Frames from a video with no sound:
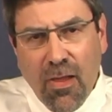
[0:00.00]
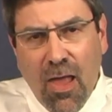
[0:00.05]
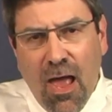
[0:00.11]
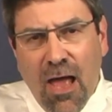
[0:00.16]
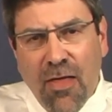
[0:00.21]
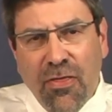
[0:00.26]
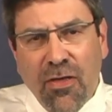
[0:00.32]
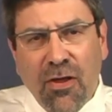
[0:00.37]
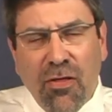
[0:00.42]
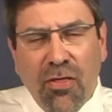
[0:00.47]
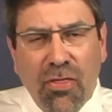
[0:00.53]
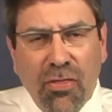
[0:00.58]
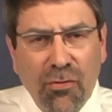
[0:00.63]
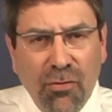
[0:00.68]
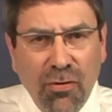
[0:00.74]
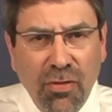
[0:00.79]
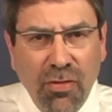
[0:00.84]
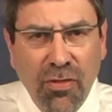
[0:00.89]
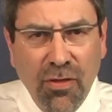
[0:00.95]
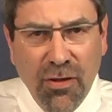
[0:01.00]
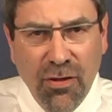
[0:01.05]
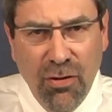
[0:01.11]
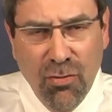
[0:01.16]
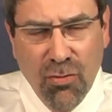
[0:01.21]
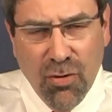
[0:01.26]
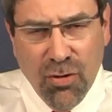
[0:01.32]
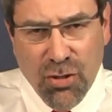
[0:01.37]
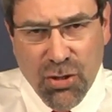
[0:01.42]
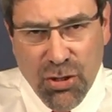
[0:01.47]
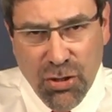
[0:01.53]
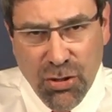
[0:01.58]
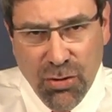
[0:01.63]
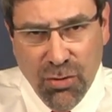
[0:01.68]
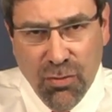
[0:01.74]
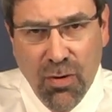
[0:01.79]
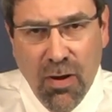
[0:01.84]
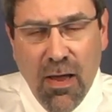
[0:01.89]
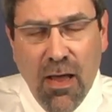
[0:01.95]
I think a third thing you can
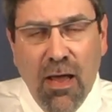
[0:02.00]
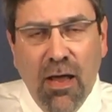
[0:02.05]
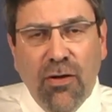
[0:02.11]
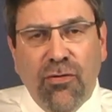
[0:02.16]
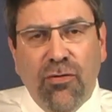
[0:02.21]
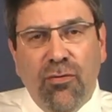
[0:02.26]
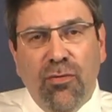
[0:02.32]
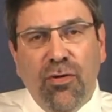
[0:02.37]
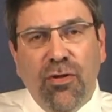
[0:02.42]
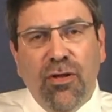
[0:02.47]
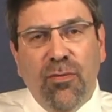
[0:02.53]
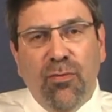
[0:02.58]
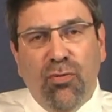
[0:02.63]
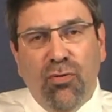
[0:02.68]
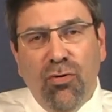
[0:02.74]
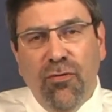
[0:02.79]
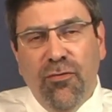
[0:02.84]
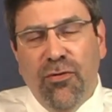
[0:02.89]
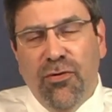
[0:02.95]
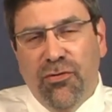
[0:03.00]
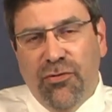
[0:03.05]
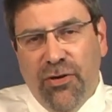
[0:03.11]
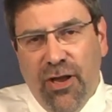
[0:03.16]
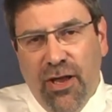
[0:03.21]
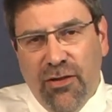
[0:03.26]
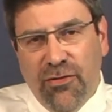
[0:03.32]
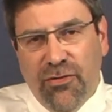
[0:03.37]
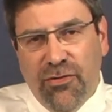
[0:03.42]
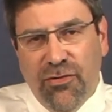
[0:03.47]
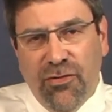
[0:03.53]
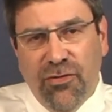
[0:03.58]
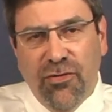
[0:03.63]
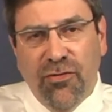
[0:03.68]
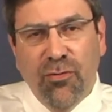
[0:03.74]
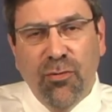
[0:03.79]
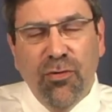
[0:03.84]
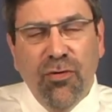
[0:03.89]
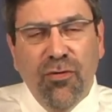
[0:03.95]
do to really improve your chances
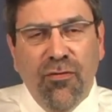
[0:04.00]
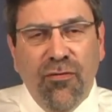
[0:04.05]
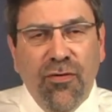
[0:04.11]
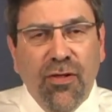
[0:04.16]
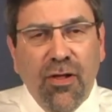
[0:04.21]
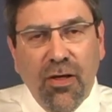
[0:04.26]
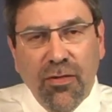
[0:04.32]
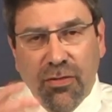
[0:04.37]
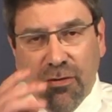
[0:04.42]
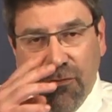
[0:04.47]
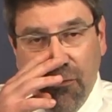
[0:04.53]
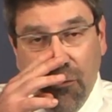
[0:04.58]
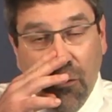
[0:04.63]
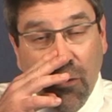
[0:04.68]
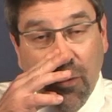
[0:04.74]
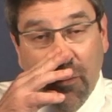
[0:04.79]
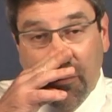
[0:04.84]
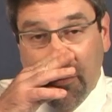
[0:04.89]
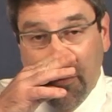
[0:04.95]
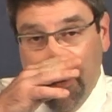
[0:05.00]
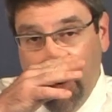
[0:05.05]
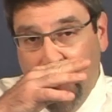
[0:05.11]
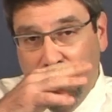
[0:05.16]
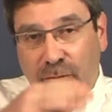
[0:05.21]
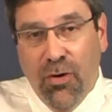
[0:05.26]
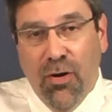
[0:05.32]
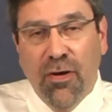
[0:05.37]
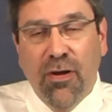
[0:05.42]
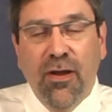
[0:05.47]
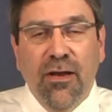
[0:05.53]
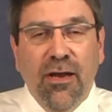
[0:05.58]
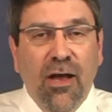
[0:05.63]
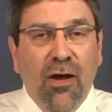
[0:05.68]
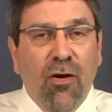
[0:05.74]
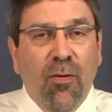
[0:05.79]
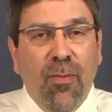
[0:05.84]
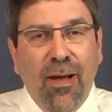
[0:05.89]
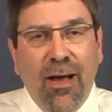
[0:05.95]
is when you fill out the forms, and I'm talking
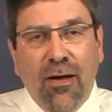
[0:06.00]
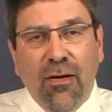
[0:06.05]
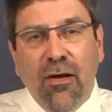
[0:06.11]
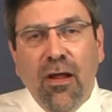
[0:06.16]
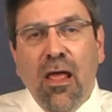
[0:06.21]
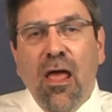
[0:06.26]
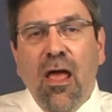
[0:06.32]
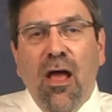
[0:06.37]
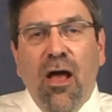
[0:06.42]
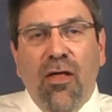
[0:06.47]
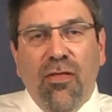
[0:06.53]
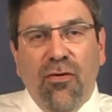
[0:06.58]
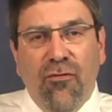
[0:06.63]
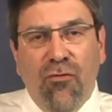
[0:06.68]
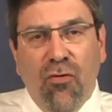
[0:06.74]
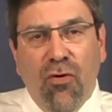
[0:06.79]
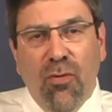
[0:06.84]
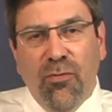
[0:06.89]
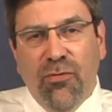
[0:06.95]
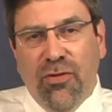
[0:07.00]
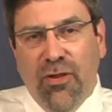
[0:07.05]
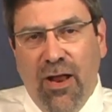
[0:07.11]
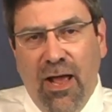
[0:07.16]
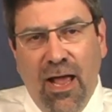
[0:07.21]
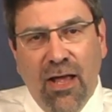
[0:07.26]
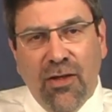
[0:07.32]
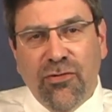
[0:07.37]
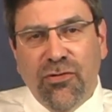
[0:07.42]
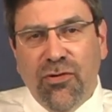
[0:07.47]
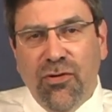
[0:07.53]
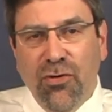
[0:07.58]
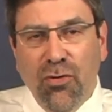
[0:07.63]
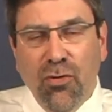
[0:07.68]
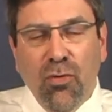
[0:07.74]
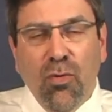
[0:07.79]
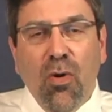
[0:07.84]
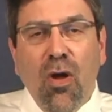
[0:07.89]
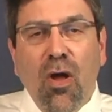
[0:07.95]
now about the forms that ask
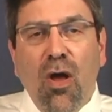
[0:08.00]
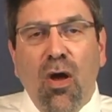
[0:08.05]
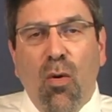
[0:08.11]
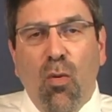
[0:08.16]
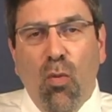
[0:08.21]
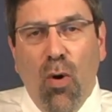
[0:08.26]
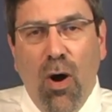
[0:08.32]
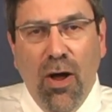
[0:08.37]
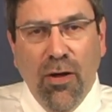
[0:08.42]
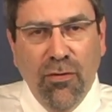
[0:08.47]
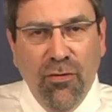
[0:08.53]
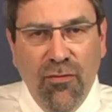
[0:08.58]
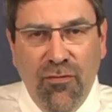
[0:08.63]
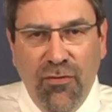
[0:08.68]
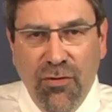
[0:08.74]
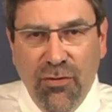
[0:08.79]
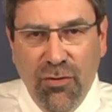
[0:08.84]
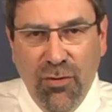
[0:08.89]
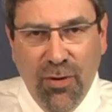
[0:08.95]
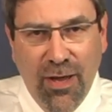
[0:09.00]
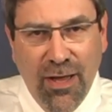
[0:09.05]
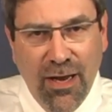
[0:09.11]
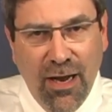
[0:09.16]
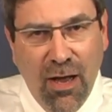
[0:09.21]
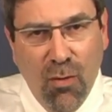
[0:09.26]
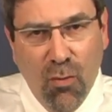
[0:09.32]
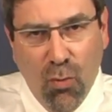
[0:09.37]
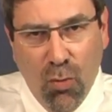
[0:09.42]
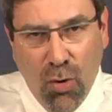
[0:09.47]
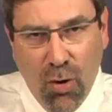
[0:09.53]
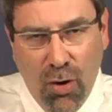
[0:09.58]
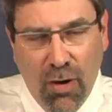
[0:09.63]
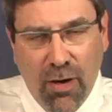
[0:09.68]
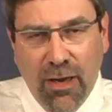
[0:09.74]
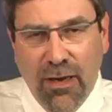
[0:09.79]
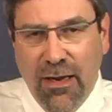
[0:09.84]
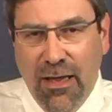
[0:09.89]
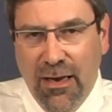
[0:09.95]
you why you feel you cannot
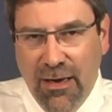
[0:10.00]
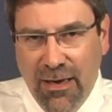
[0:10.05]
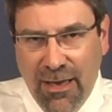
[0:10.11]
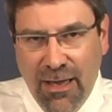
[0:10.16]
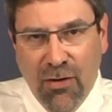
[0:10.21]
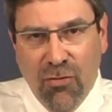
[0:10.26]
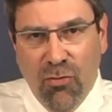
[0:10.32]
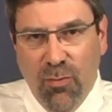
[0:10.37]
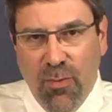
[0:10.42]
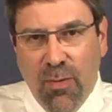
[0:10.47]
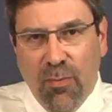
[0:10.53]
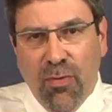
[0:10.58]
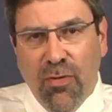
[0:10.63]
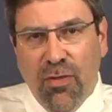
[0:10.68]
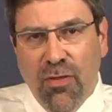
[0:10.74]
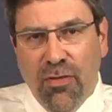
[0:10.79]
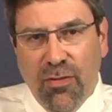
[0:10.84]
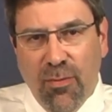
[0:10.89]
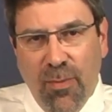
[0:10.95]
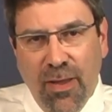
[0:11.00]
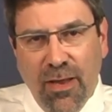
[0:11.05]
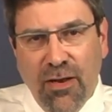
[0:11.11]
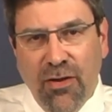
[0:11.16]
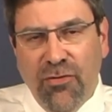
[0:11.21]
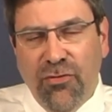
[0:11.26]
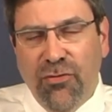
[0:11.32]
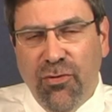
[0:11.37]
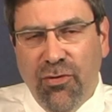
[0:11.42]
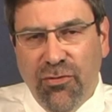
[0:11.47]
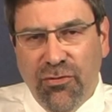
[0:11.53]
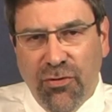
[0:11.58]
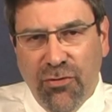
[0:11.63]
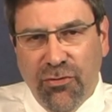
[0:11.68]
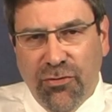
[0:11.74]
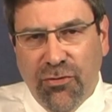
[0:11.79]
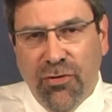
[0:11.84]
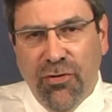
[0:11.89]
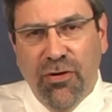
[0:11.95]
work. And again, remember that the main issue in a Social
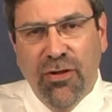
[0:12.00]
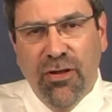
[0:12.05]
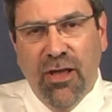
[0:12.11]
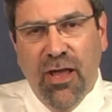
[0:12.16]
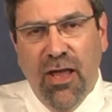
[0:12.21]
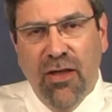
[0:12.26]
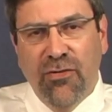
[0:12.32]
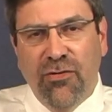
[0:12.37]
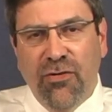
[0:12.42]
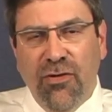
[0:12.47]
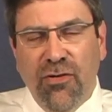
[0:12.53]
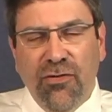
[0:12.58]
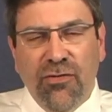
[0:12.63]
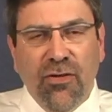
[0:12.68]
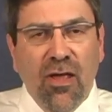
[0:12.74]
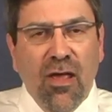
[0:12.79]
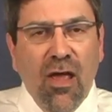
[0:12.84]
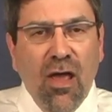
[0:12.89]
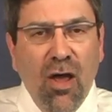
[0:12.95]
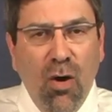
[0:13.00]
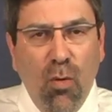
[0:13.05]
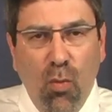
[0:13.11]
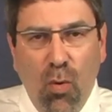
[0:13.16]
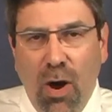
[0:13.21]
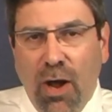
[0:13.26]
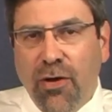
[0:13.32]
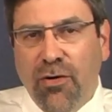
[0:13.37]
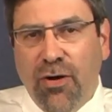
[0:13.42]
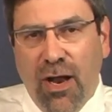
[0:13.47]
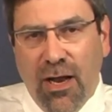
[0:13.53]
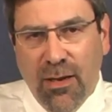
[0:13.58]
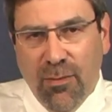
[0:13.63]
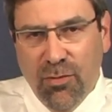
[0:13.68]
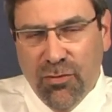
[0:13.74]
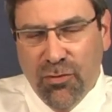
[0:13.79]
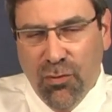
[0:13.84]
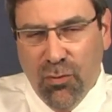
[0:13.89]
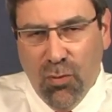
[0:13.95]
Security case is why you're not
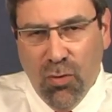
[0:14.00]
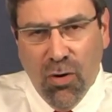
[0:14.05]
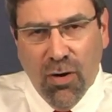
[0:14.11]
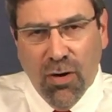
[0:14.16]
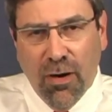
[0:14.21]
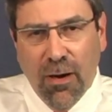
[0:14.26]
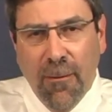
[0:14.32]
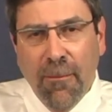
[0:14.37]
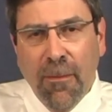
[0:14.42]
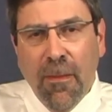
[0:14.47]
able to work.